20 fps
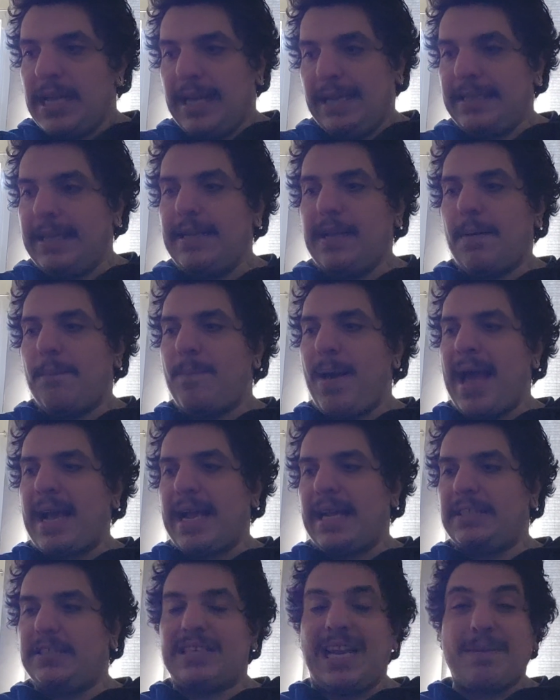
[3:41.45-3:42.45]
he didn't come
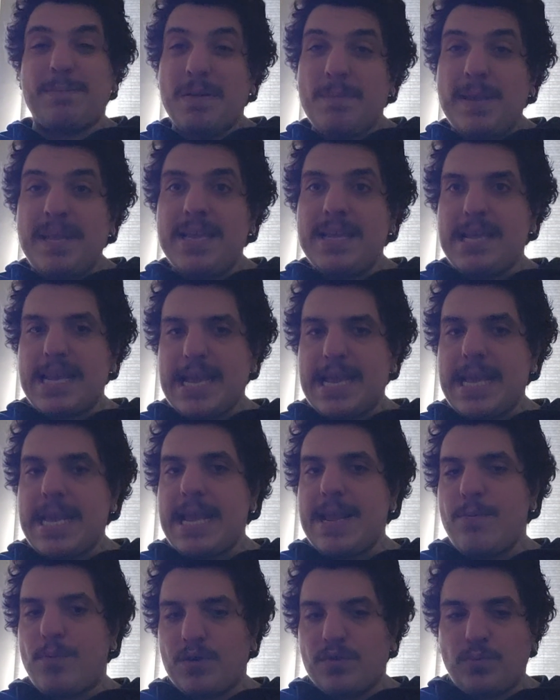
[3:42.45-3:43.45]
back, and she's like, maybe
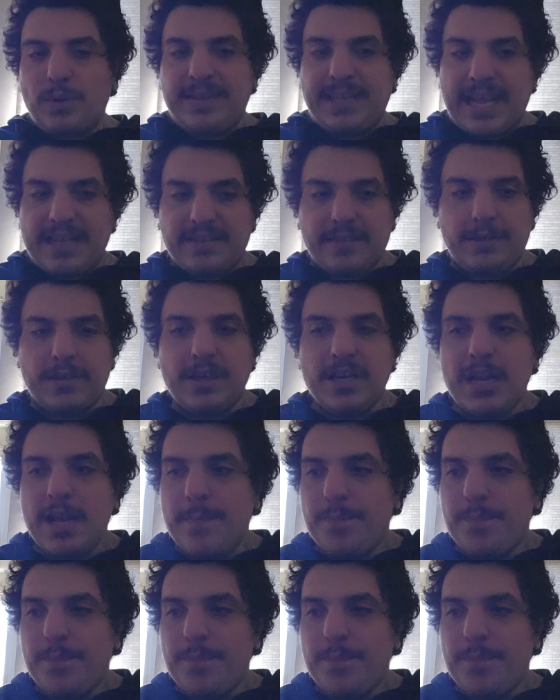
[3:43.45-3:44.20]
he was with Dexter.